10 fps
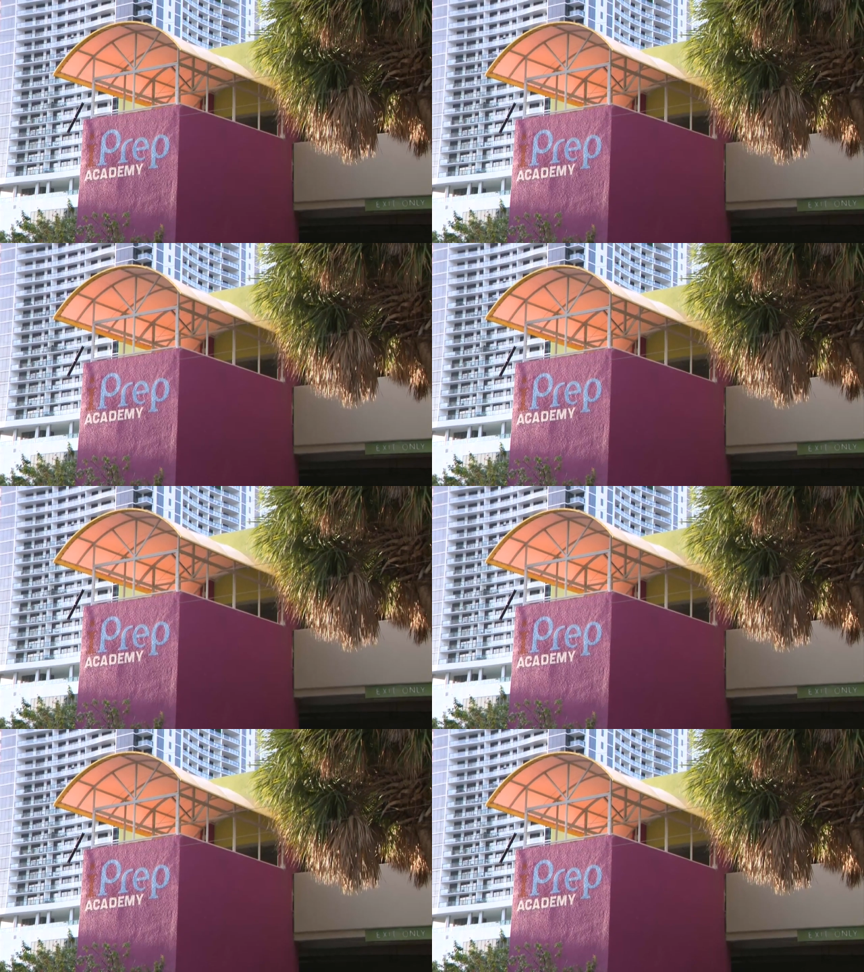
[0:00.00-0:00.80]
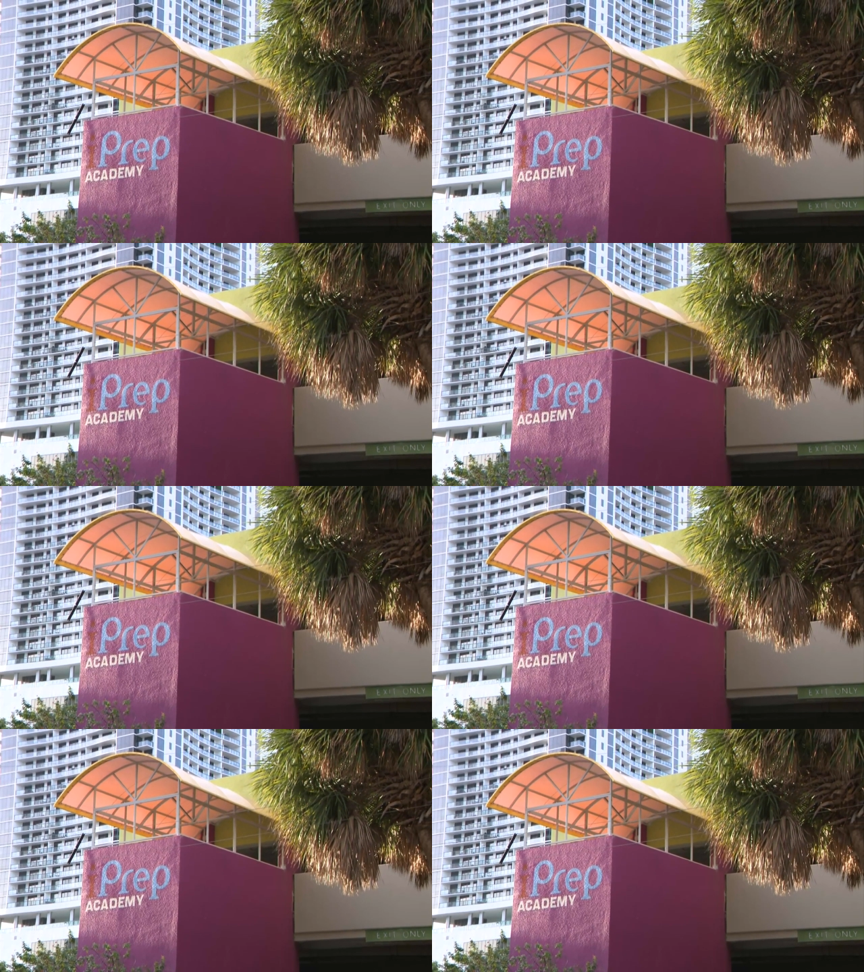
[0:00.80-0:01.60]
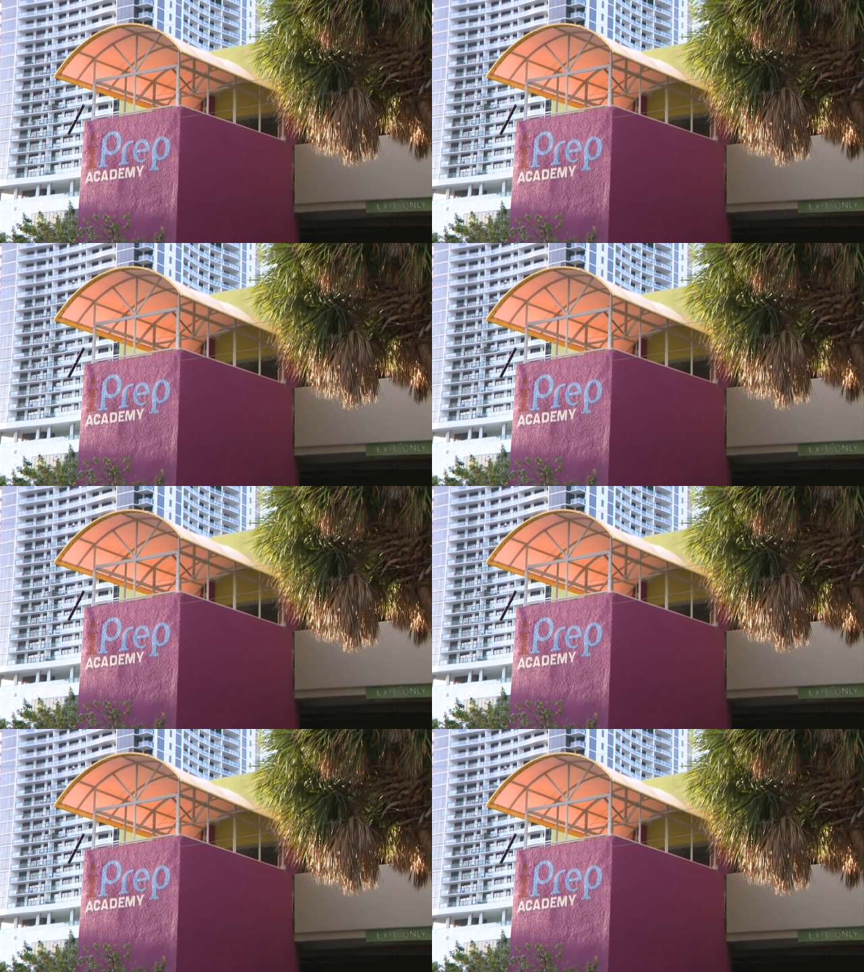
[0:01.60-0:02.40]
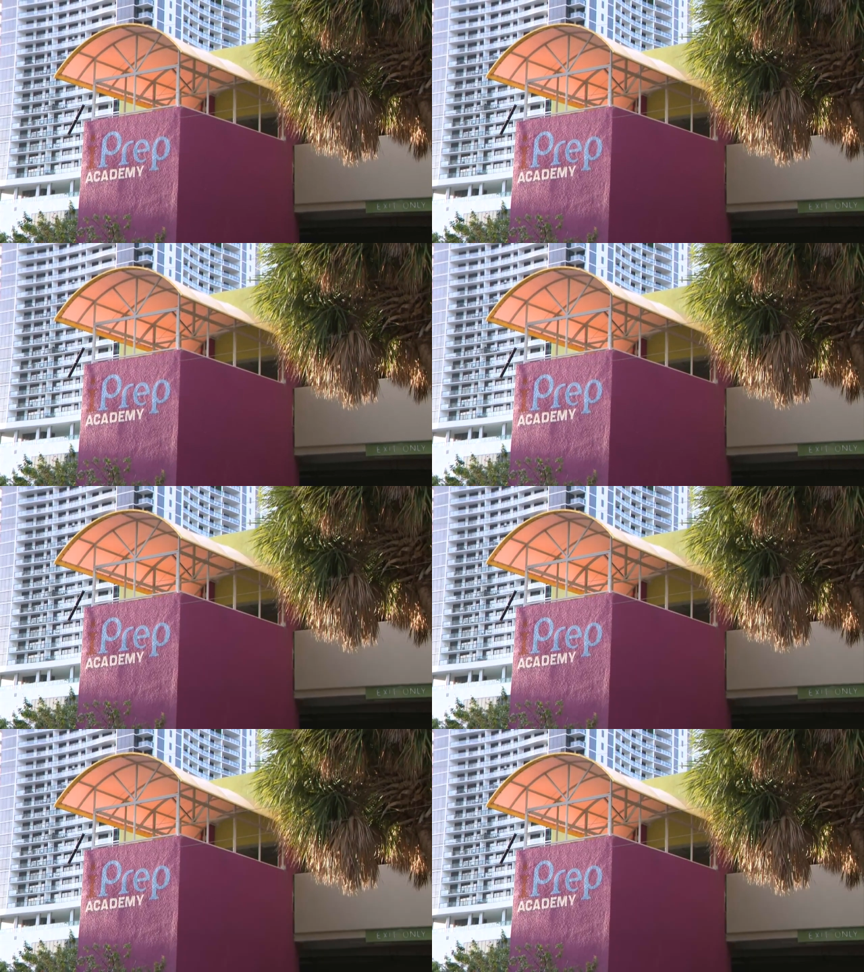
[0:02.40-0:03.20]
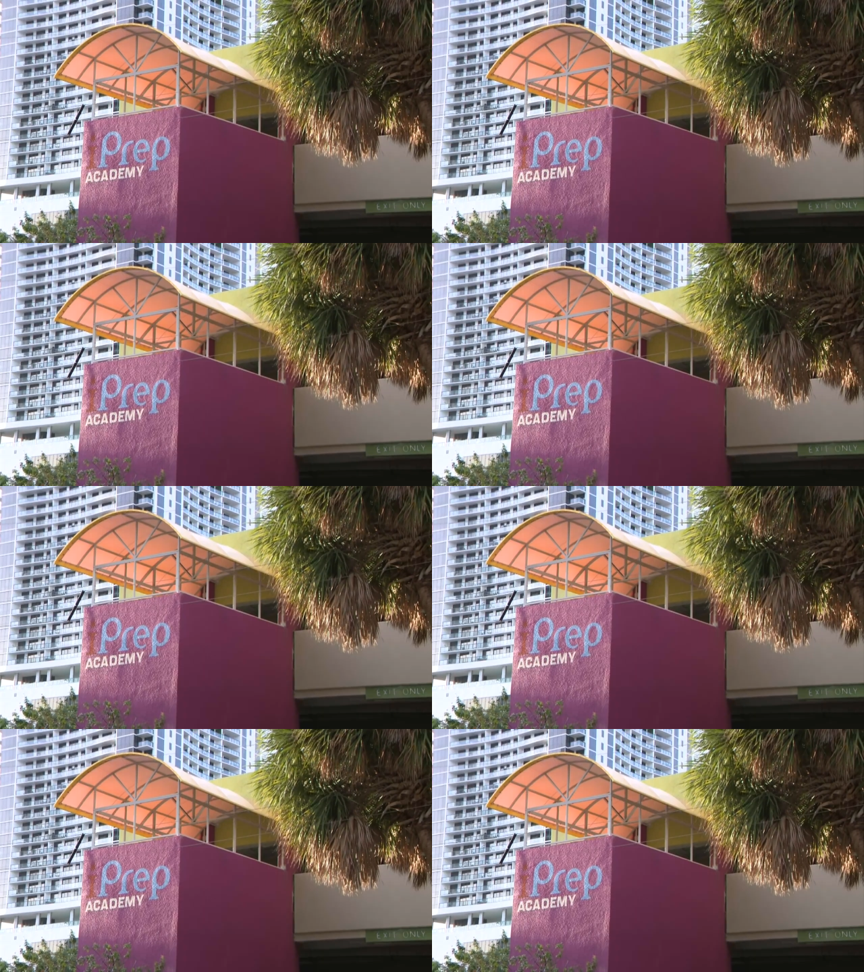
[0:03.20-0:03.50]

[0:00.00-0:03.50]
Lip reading: (no speaker visible)